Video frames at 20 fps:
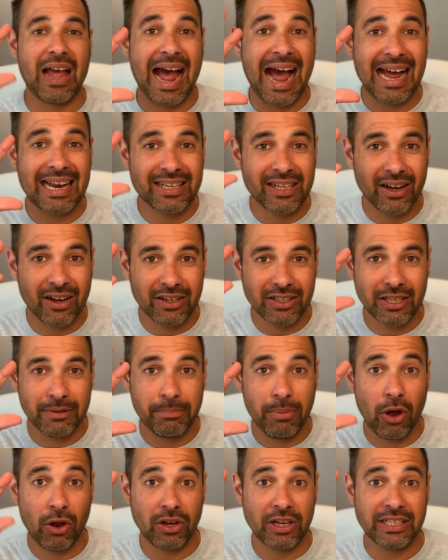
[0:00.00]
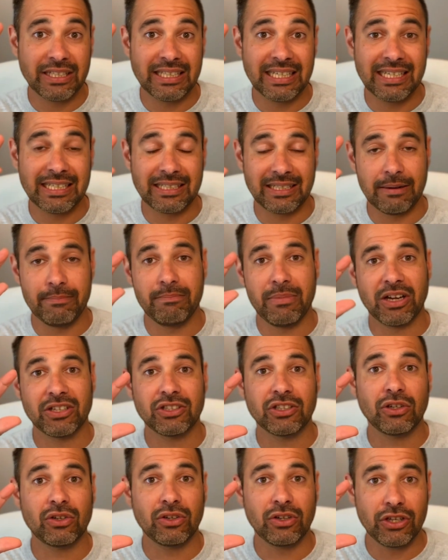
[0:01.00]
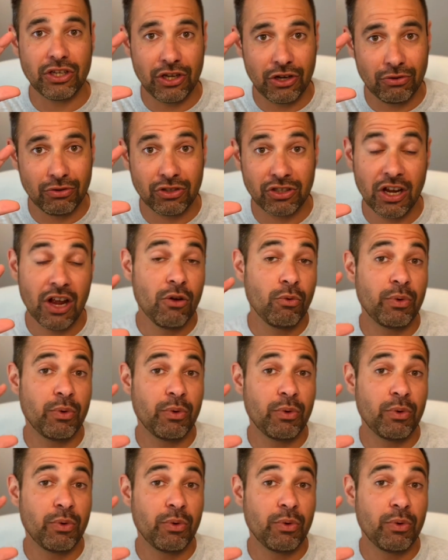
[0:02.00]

adductor pollicis muscle use,